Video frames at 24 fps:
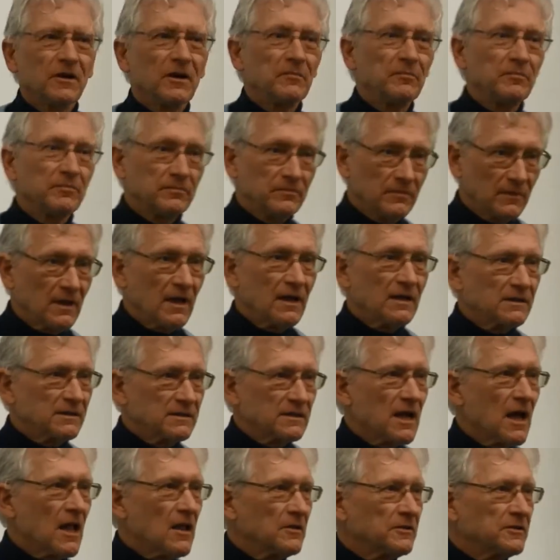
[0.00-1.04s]
so I got a
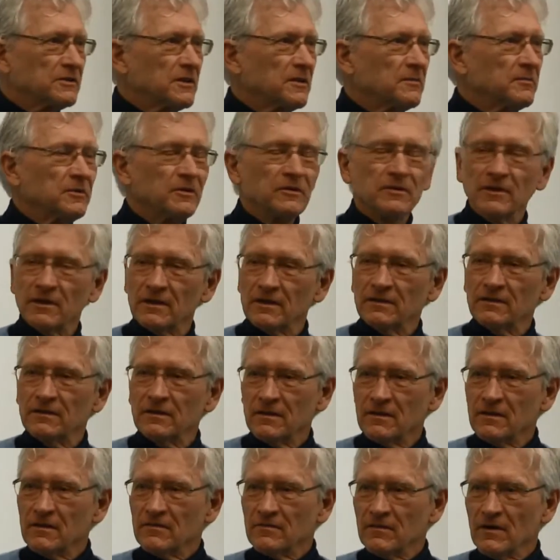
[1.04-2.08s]
scholarship to a
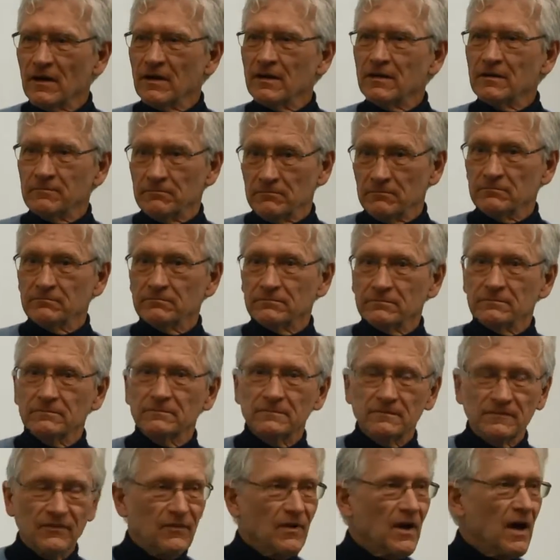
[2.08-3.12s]
very
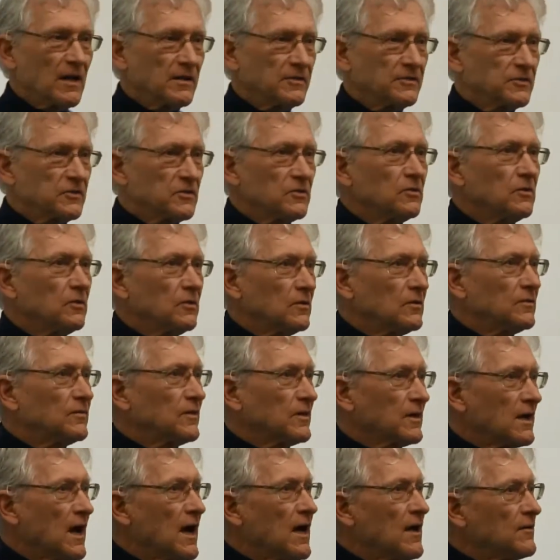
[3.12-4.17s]
fine school
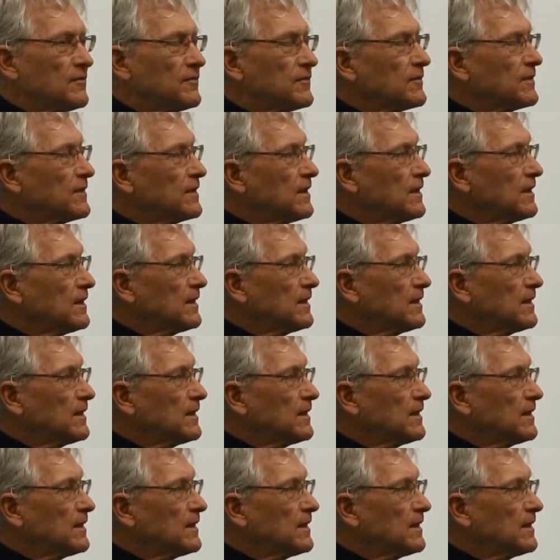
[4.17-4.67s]
for golf.